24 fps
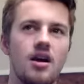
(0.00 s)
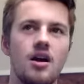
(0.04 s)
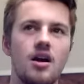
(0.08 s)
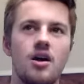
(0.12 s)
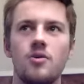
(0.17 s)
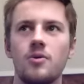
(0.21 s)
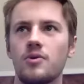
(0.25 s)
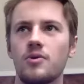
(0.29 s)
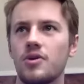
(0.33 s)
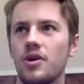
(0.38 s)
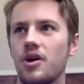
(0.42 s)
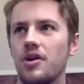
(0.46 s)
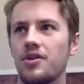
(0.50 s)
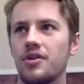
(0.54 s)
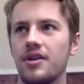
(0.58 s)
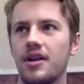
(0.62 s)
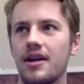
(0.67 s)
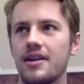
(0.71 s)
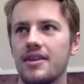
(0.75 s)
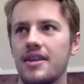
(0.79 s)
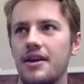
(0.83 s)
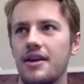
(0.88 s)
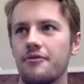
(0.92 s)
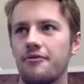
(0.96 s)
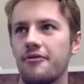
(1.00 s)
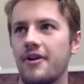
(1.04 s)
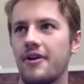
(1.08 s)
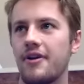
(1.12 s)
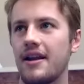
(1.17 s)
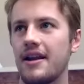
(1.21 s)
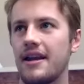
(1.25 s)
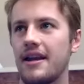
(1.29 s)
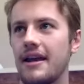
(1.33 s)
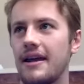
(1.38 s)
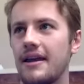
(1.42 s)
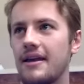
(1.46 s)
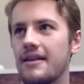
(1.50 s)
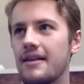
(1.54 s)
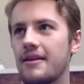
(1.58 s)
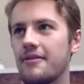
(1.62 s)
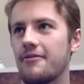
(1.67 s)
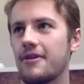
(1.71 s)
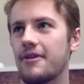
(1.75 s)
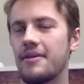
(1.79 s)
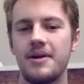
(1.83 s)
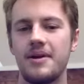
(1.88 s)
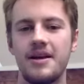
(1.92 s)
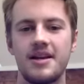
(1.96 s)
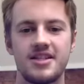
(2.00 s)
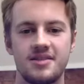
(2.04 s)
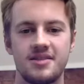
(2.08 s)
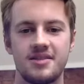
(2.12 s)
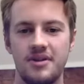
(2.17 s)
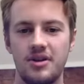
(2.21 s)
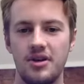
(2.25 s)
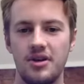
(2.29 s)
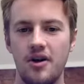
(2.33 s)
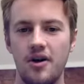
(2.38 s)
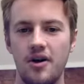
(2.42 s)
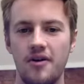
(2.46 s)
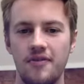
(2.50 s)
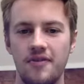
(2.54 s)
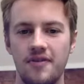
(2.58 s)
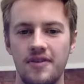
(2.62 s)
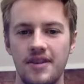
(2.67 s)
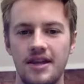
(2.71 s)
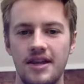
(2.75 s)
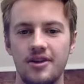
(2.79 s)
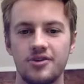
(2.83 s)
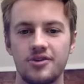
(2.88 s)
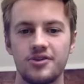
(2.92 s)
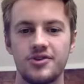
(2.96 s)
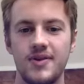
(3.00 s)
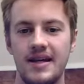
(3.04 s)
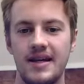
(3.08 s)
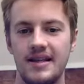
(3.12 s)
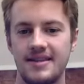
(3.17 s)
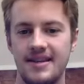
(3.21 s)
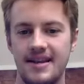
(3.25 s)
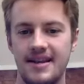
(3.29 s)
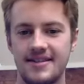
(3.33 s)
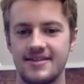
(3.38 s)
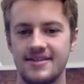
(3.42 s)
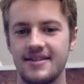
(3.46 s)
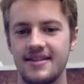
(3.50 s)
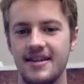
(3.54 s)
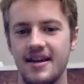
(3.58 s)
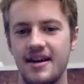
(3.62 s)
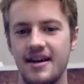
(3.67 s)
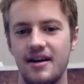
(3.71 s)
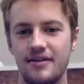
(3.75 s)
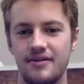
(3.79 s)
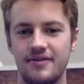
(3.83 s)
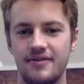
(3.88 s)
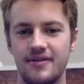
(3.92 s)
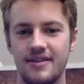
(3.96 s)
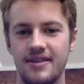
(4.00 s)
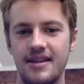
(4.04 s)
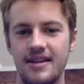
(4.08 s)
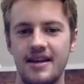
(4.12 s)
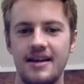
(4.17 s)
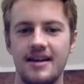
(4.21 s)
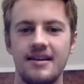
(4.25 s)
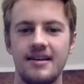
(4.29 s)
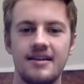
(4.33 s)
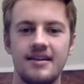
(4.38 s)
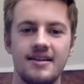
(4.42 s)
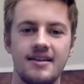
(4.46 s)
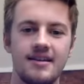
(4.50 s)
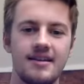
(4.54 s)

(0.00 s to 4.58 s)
oh god, like they're really pissing me off, and they're not doing this enough, and they're